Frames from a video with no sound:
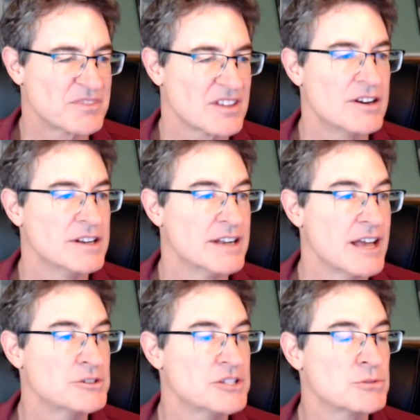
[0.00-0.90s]
All right, now
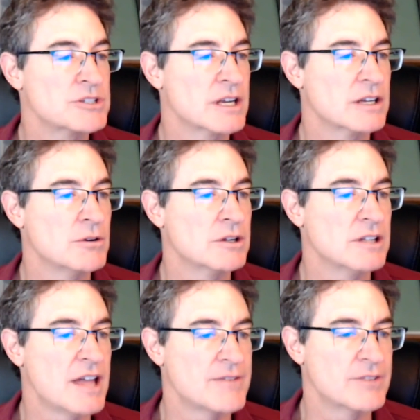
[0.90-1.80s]
it says we're going
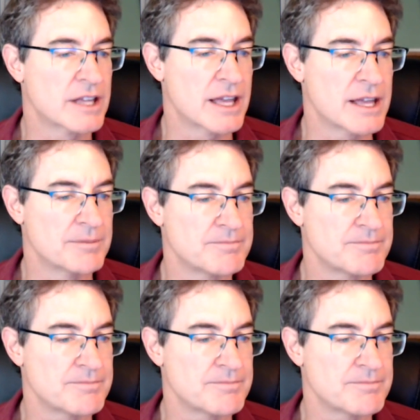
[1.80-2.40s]
live again.